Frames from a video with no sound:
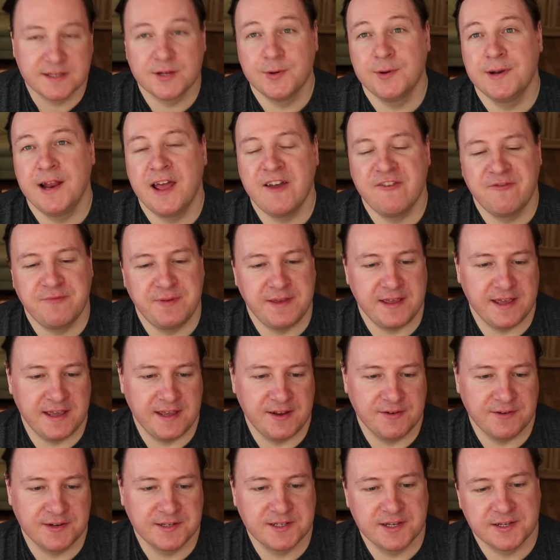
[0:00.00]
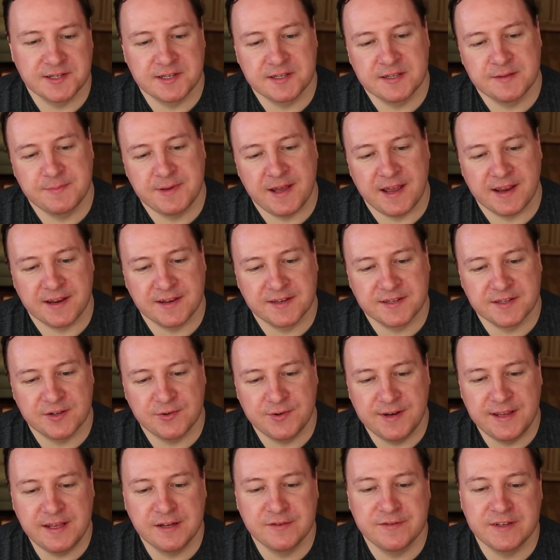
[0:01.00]
So an FPA, or it says on the back.
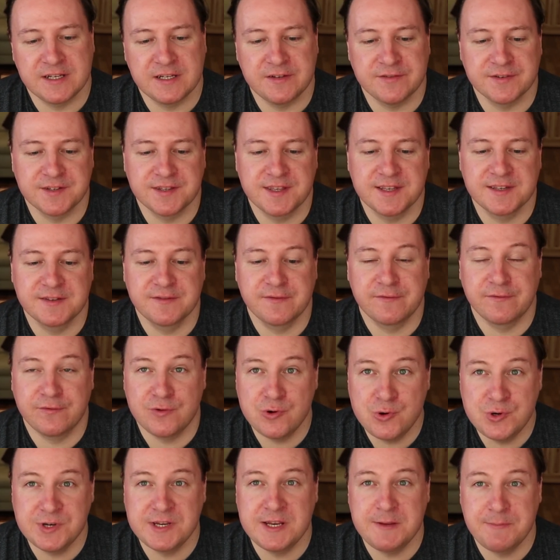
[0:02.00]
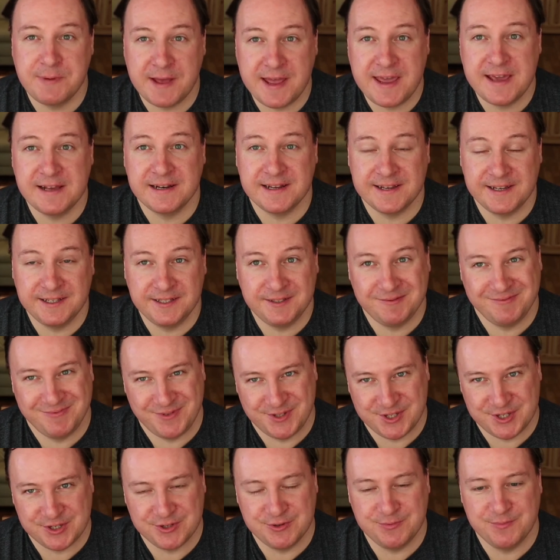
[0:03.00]
So Neon Velvet, this fruity pale ale,
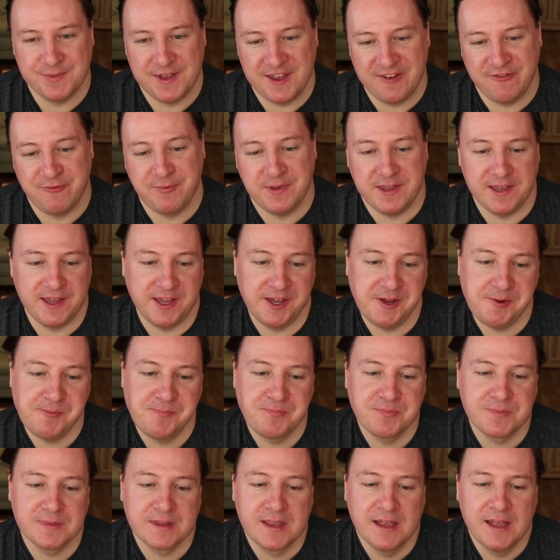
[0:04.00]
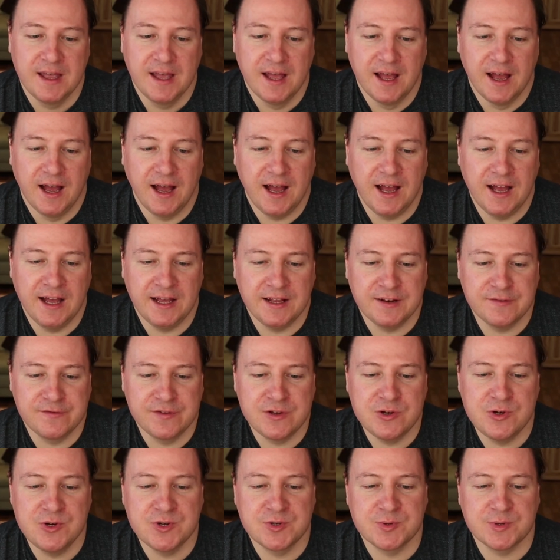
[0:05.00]
so FPA,
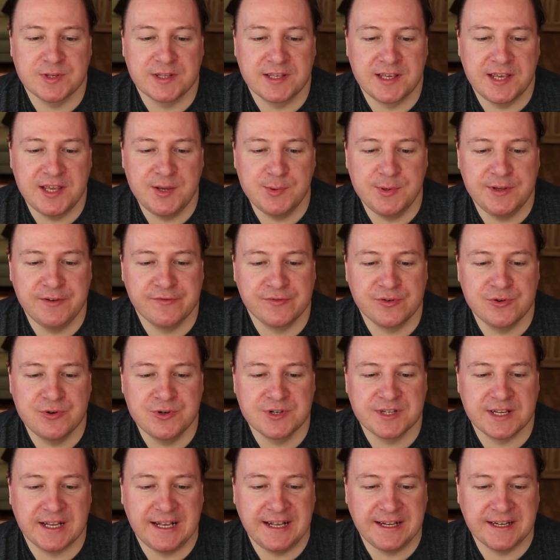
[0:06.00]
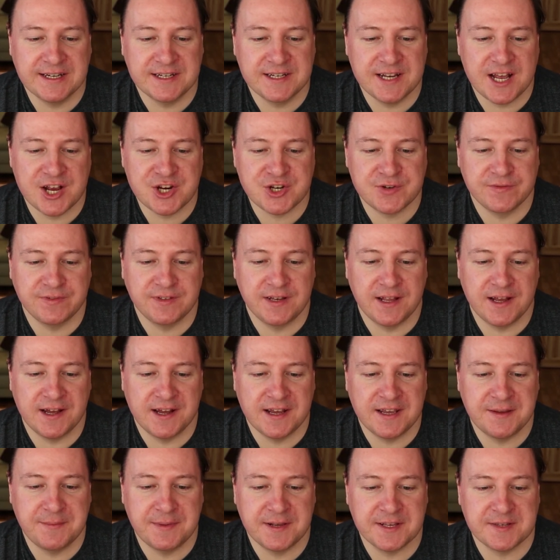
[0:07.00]
infused with kiwi fruit and a dash of
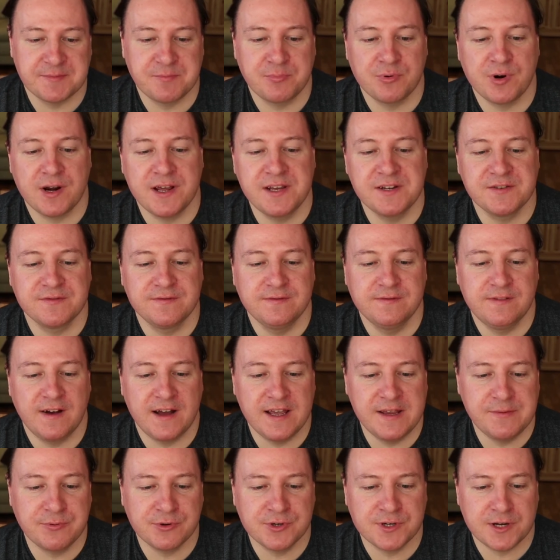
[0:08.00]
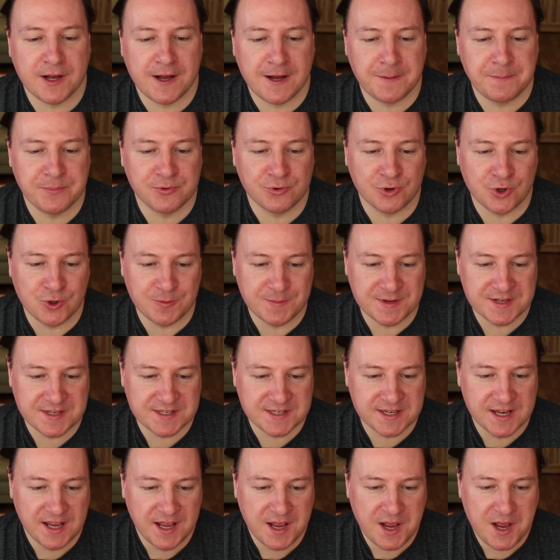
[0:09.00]
lime, has bright, vibrant hop
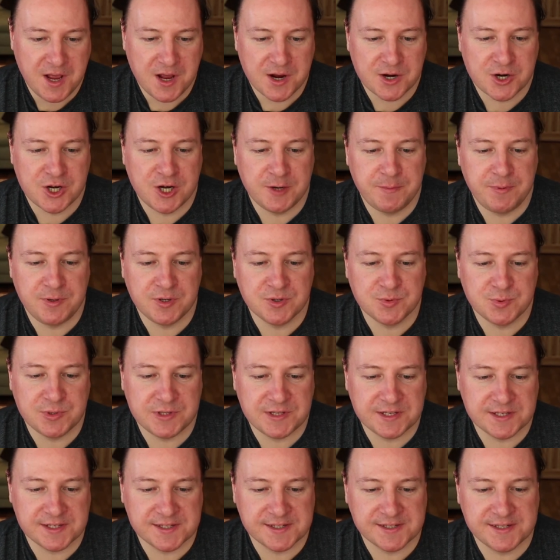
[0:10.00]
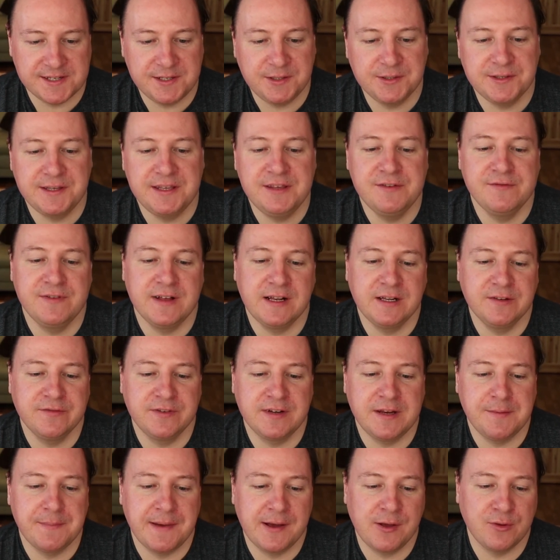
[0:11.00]
aromas, coupled with a silky,
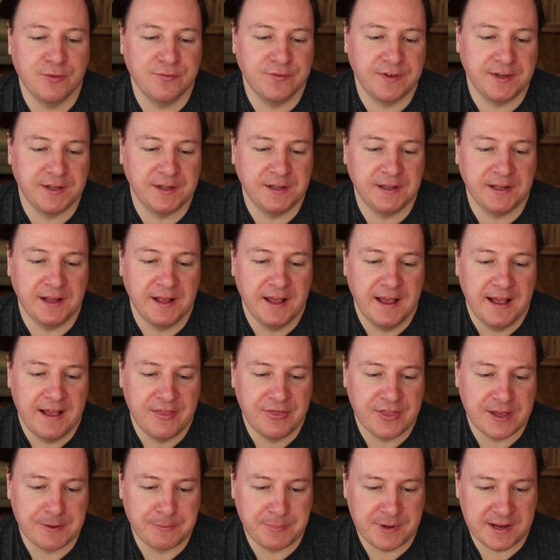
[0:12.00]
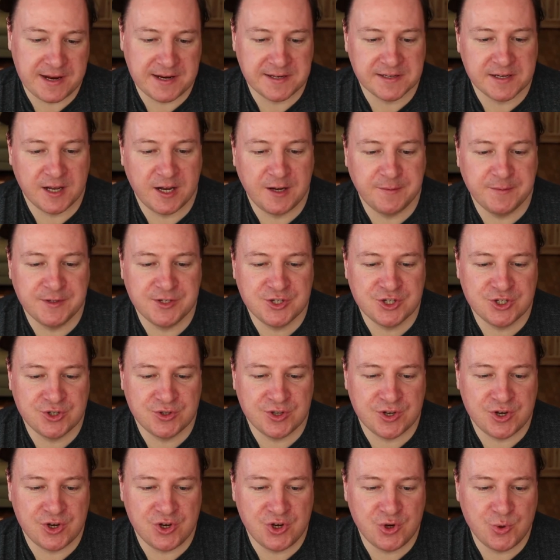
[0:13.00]
velvety mouthfeel that pays homage
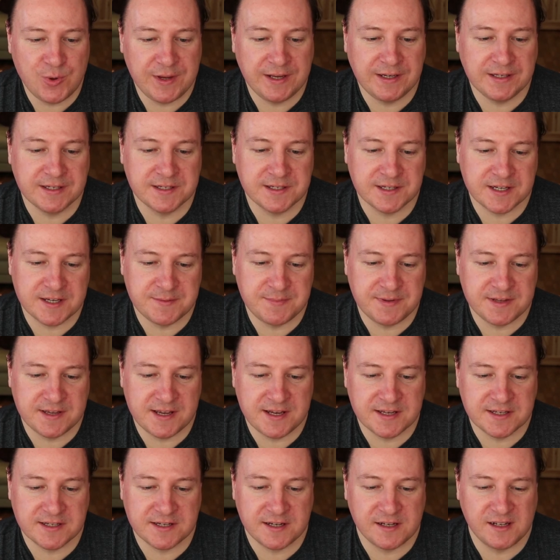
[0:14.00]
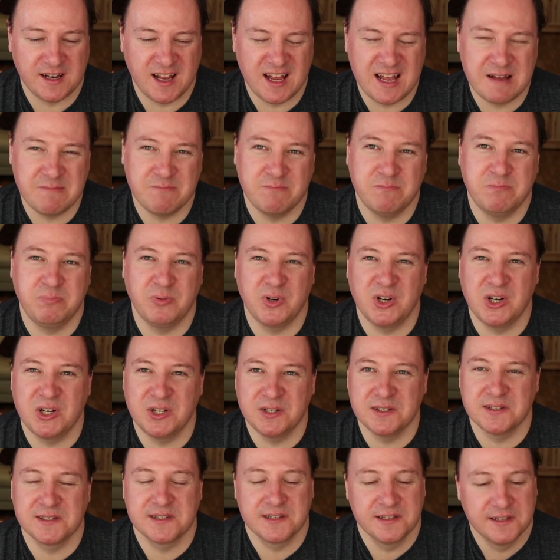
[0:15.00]
to the New England IPA style.
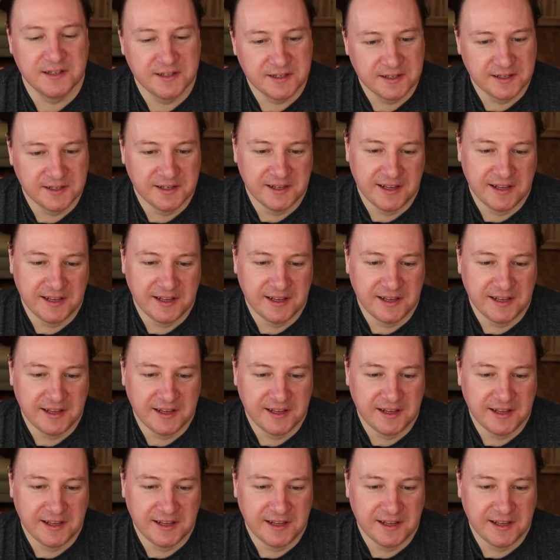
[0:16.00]
Balls.